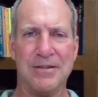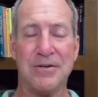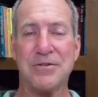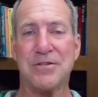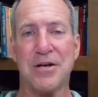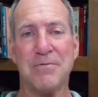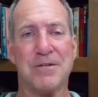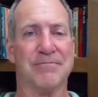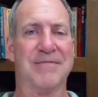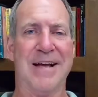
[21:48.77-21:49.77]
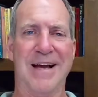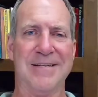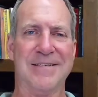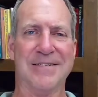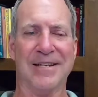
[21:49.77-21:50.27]
There are some, and I
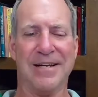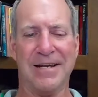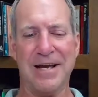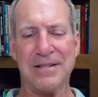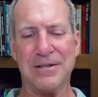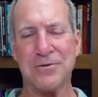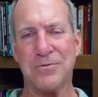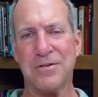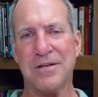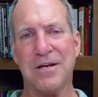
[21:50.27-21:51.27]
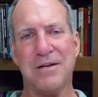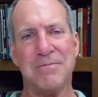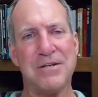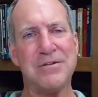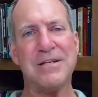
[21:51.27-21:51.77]
tend to like this one,
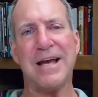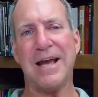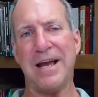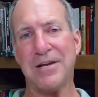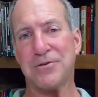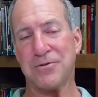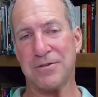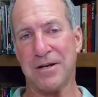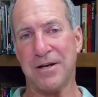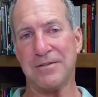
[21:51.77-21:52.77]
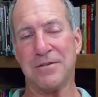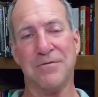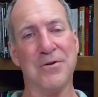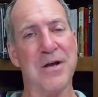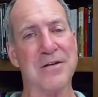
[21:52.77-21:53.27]
man, you need to exercise. And
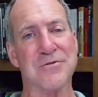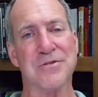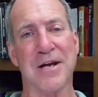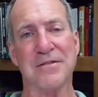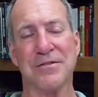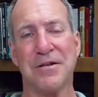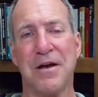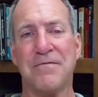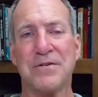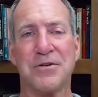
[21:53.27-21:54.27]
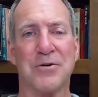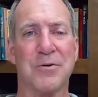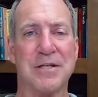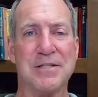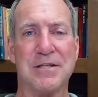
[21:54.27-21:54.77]
if you exercise enough, it's going to
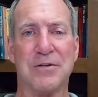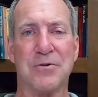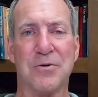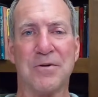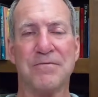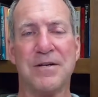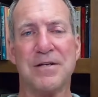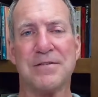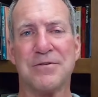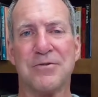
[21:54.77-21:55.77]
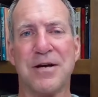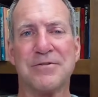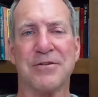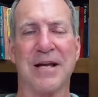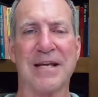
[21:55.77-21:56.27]
release the endorphins, and so
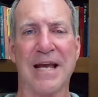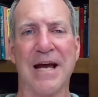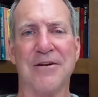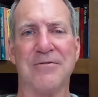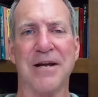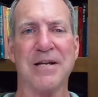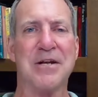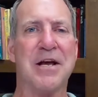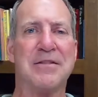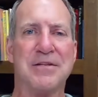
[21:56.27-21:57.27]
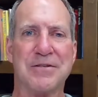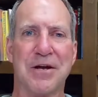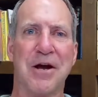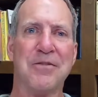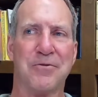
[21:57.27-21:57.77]
that's going to counteract these
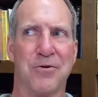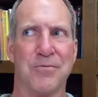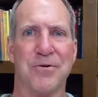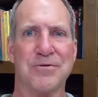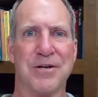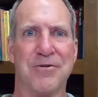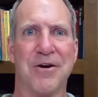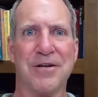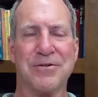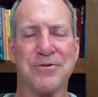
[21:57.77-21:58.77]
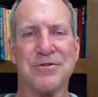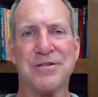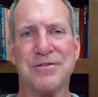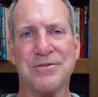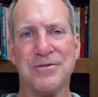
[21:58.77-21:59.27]
other hormones that are already in your
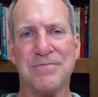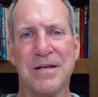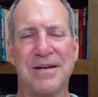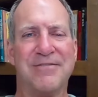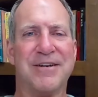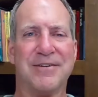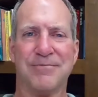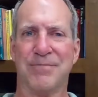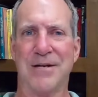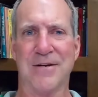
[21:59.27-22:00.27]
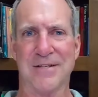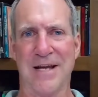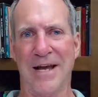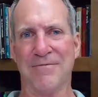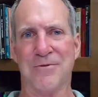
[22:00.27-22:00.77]
system. Well, better not to
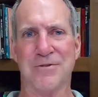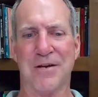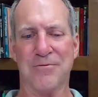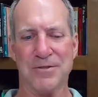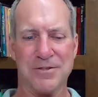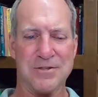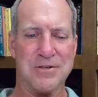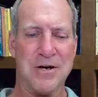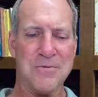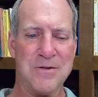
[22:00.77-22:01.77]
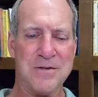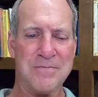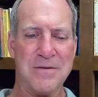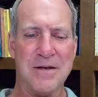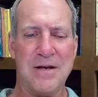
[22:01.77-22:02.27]
have those other ones to start with.